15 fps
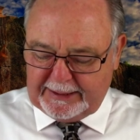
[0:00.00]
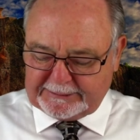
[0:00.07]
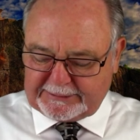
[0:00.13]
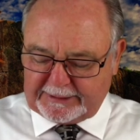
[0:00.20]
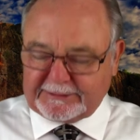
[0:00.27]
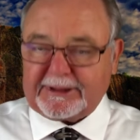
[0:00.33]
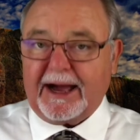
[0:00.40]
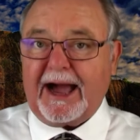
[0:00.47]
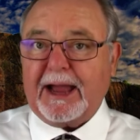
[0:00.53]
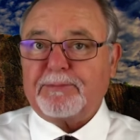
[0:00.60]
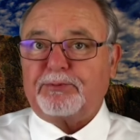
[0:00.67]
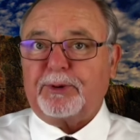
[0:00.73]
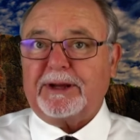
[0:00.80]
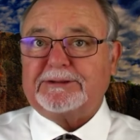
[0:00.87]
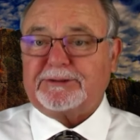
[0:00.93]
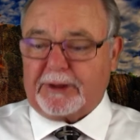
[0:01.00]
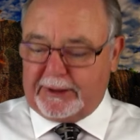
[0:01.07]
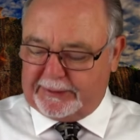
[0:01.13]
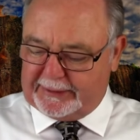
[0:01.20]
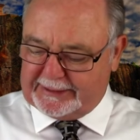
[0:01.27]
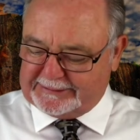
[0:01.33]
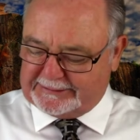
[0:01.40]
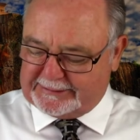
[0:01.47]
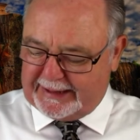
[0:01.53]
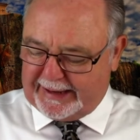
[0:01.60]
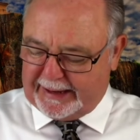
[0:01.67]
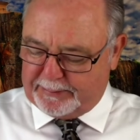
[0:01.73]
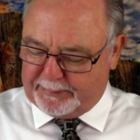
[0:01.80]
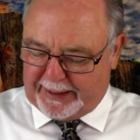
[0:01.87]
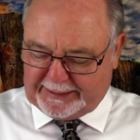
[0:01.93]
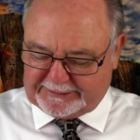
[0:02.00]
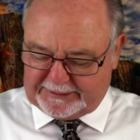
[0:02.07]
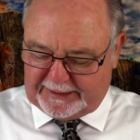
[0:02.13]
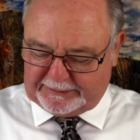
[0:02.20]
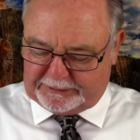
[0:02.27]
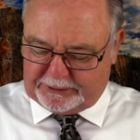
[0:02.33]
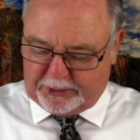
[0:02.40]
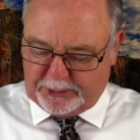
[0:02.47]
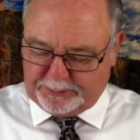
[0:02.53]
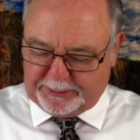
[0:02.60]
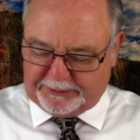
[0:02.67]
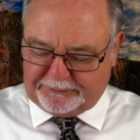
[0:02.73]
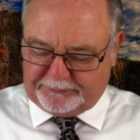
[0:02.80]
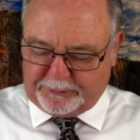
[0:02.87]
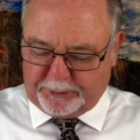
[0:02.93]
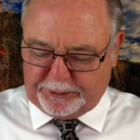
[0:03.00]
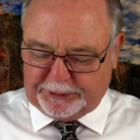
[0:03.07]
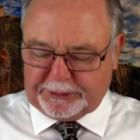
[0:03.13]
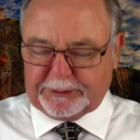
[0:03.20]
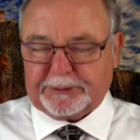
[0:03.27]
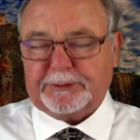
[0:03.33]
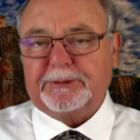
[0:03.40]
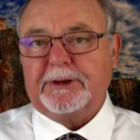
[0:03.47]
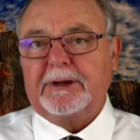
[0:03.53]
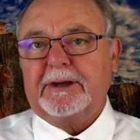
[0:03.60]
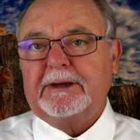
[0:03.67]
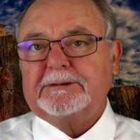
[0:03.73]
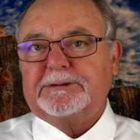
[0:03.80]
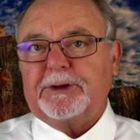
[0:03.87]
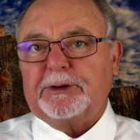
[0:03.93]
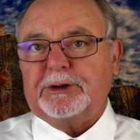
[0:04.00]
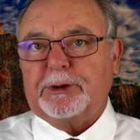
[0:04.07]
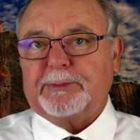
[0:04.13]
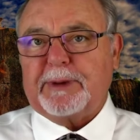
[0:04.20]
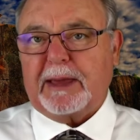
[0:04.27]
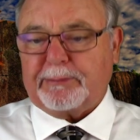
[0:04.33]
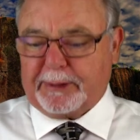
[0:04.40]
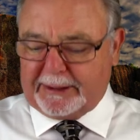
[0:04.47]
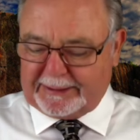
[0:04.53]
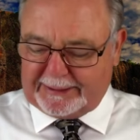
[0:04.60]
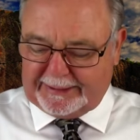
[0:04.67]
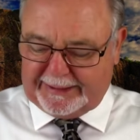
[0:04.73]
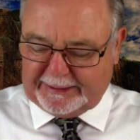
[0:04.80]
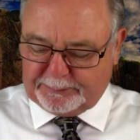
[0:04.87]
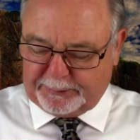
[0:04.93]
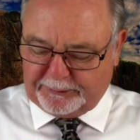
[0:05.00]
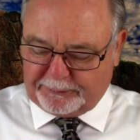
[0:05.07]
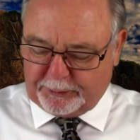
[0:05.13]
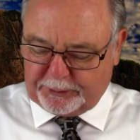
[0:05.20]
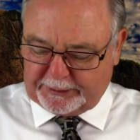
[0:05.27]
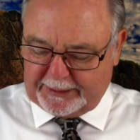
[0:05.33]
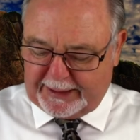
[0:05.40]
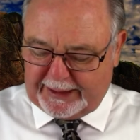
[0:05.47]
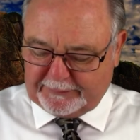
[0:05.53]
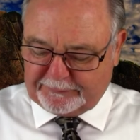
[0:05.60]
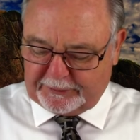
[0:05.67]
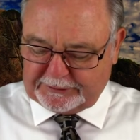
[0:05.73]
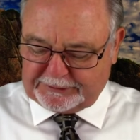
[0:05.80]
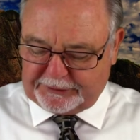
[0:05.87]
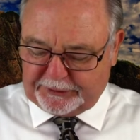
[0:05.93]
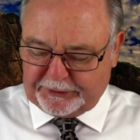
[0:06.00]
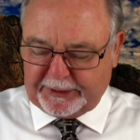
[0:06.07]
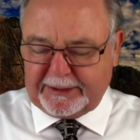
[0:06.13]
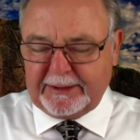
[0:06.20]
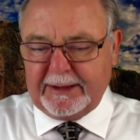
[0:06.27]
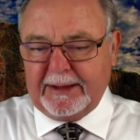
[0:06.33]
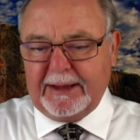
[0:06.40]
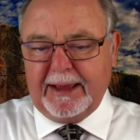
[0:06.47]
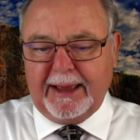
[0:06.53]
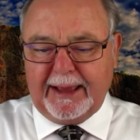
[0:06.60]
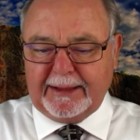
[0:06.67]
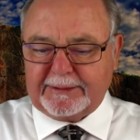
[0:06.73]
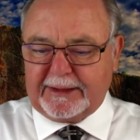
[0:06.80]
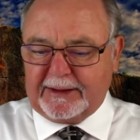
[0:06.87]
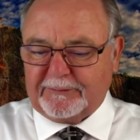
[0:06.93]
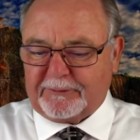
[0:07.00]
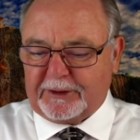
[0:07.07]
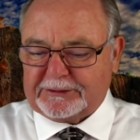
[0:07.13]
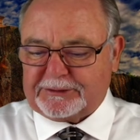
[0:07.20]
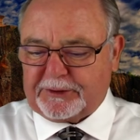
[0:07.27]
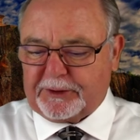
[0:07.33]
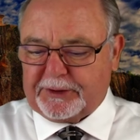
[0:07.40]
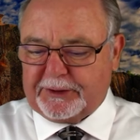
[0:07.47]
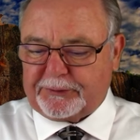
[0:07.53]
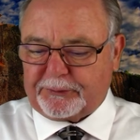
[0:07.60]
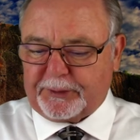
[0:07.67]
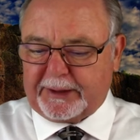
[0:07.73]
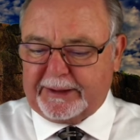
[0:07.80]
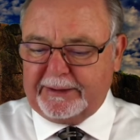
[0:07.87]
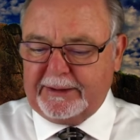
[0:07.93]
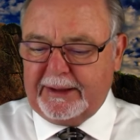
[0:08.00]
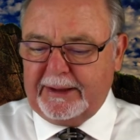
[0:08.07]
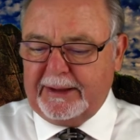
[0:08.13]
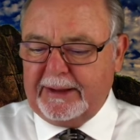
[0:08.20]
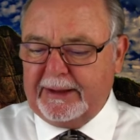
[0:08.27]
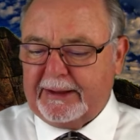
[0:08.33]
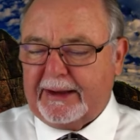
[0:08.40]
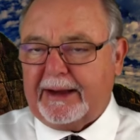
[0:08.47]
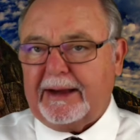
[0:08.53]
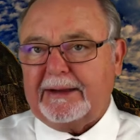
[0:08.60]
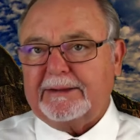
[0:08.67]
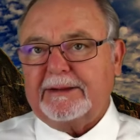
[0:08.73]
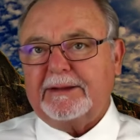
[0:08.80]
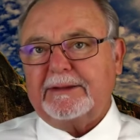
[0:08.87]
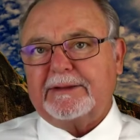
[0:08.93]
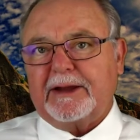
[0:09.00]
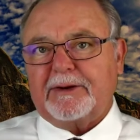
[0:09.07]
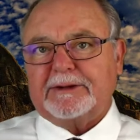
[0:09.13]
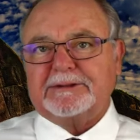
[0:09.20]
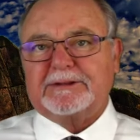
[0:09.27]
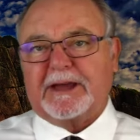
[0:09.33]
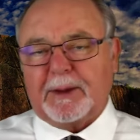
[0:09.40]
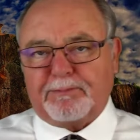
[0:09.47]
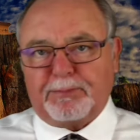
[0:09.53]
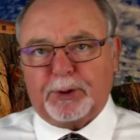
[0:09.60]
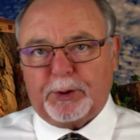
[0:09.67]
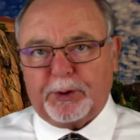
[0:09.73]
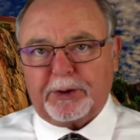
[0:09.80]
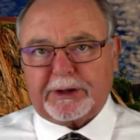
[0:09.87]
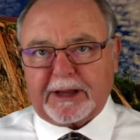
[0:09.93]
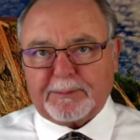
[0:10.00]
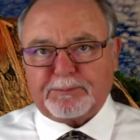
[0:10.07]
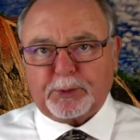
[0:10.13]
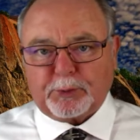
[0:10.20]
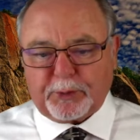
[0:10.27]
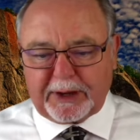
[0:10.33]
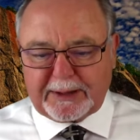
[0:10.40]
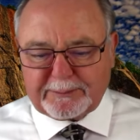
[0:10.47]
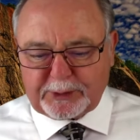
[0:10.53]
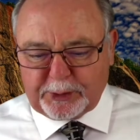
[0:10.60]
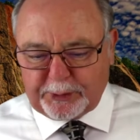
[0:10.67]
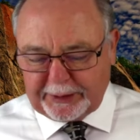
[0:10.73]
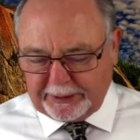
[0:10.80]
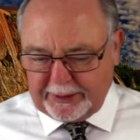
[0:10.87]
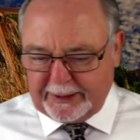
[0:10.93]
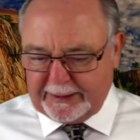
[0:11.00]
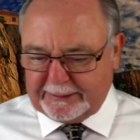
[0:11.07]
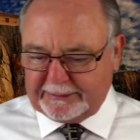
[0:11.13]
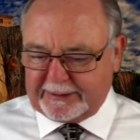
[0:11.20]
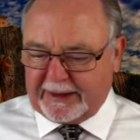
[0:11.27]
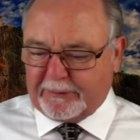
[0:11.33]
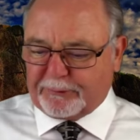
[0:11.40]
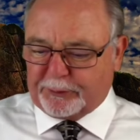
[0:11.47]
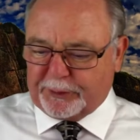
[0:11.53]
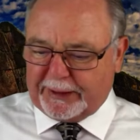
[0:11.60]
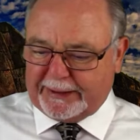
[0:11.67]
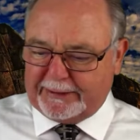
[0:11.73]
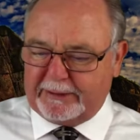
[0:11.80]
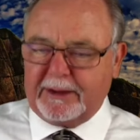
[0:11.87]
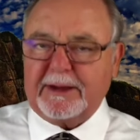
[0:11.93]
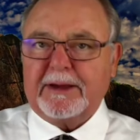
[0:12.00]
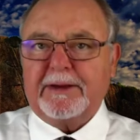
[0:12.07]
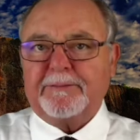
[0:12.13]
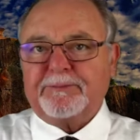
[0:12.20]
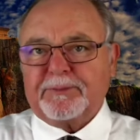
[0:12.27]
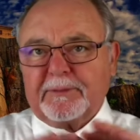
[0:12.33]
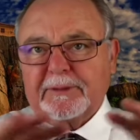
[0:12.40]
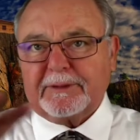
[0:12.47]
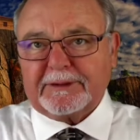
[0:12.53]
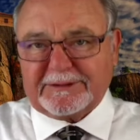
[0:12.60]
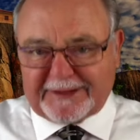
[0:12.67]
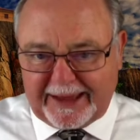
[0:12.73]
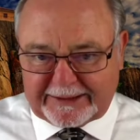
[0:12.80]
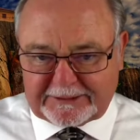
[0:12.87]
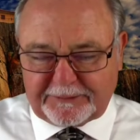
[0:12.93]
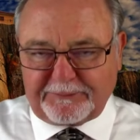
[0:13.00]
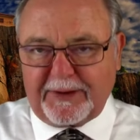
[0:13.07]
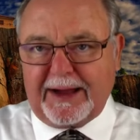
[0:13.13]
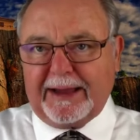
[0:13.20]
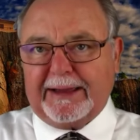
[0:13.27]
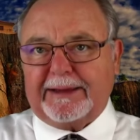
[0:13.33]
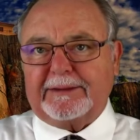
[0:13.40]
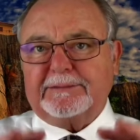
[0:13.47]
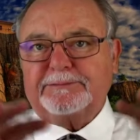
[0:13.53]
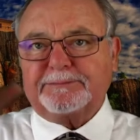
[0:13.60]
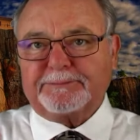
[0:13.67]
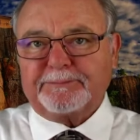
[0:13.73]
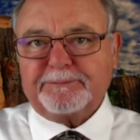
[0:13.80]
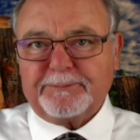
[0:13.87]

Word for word: says, "The high priest on this day makes atonement for you, so you may be clean before God," verse 30. And then in verse 33, there is Kippur, Kippurim going on, covering, sanctifying,